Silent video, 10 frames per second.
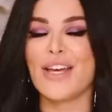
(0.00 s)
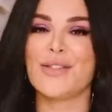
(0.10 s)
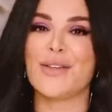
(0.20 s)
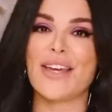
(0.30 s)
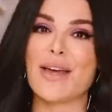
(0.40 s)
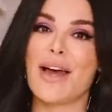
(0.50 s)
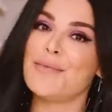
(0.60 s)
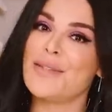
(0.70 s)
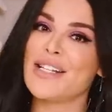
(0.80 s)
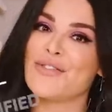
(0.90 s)
so you get
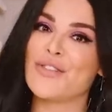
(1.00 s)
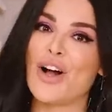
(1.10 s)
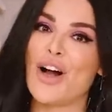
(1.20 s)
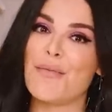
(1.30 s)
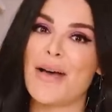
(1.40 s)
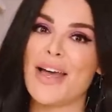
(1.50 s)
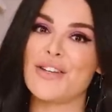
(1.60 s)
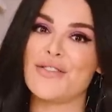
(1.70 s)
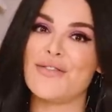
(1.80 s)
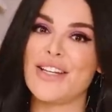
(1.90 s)
updates for all my
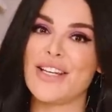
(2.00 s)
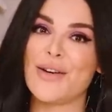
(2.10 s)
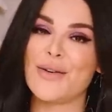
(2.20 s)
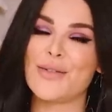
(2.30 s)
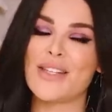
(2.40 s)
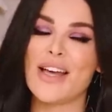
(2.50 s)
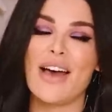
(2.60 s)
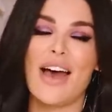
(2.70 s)
new videos.